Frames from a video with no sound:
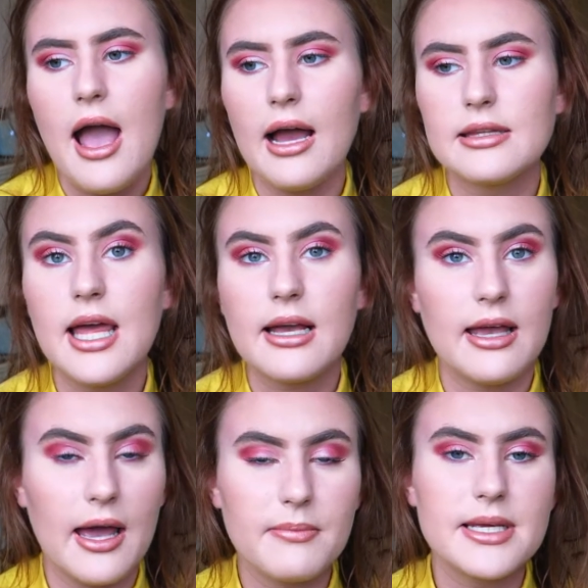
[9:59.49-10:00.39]
And that
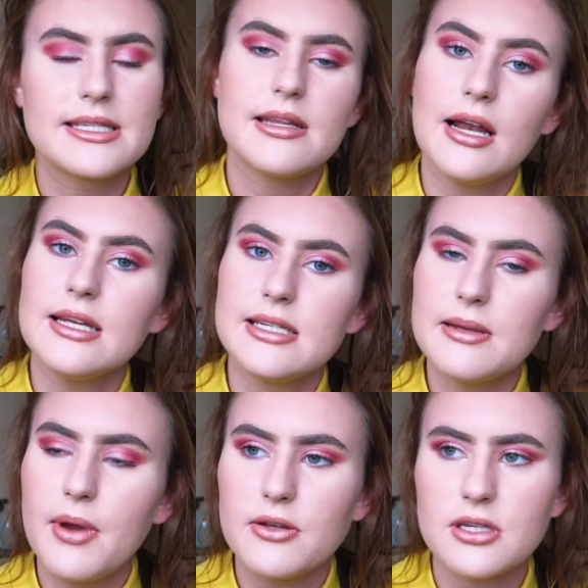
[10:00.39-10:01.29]
can be slightly
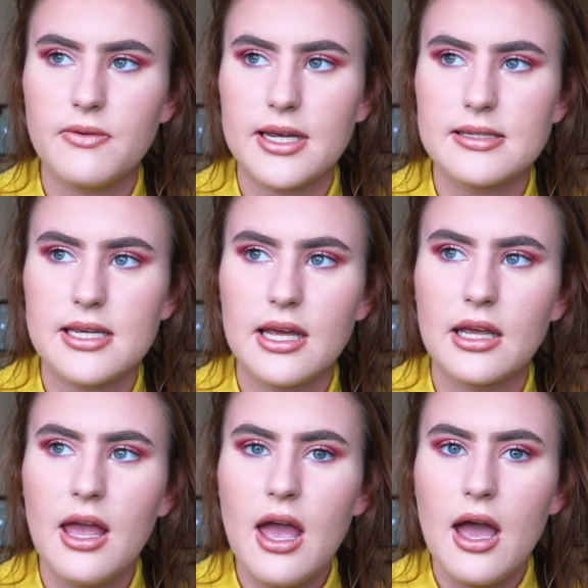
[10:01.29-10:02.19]

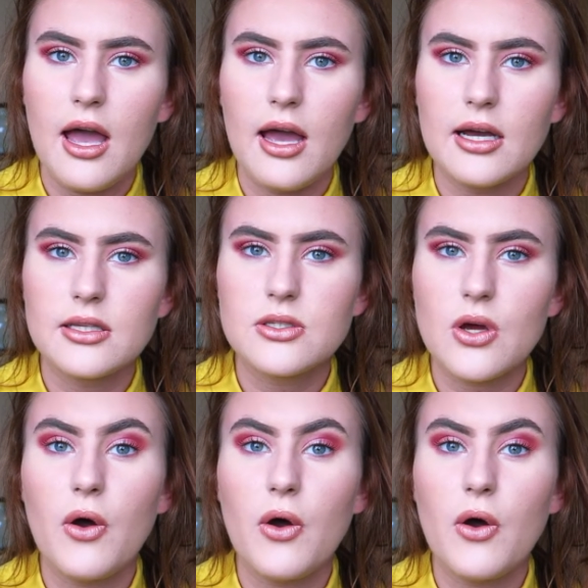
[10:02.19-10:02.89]
demotivating and